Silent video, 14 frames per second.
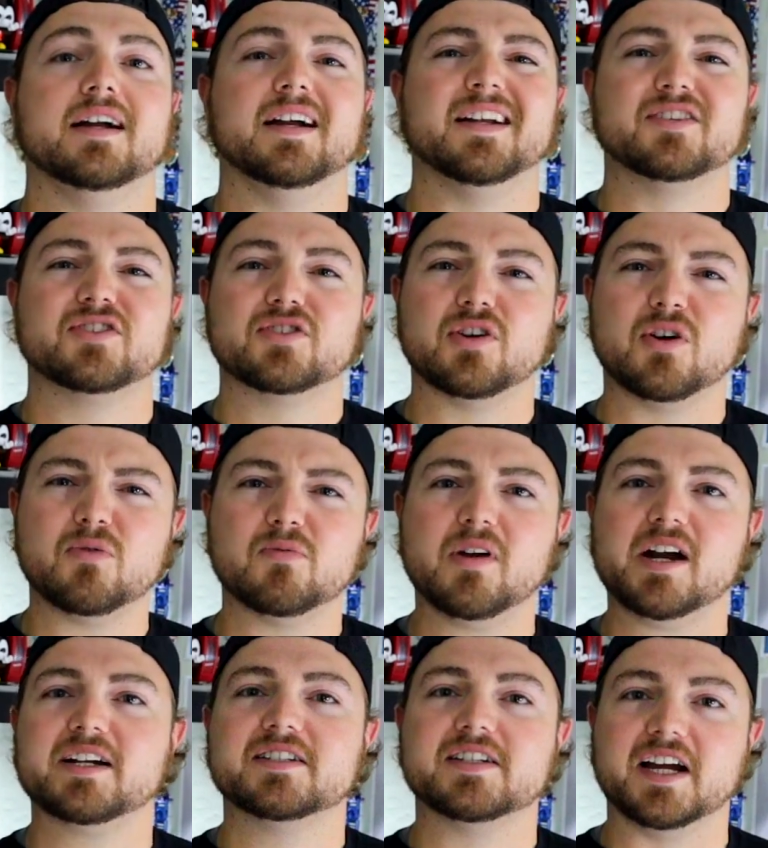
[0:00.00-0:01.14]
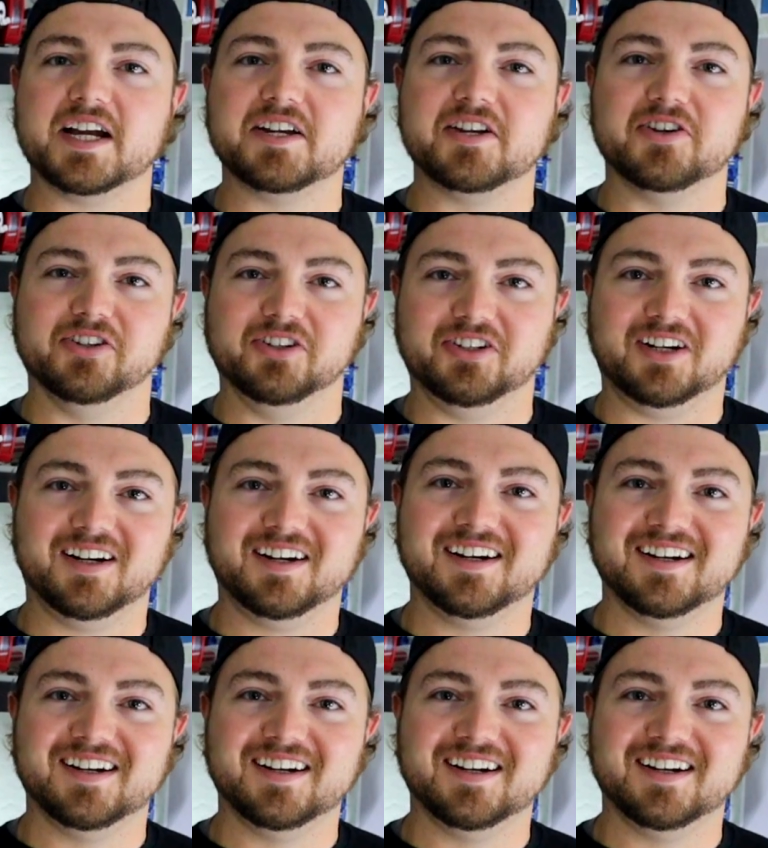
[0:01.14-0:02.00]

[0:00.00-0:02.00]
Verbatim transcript: It's so rectangular.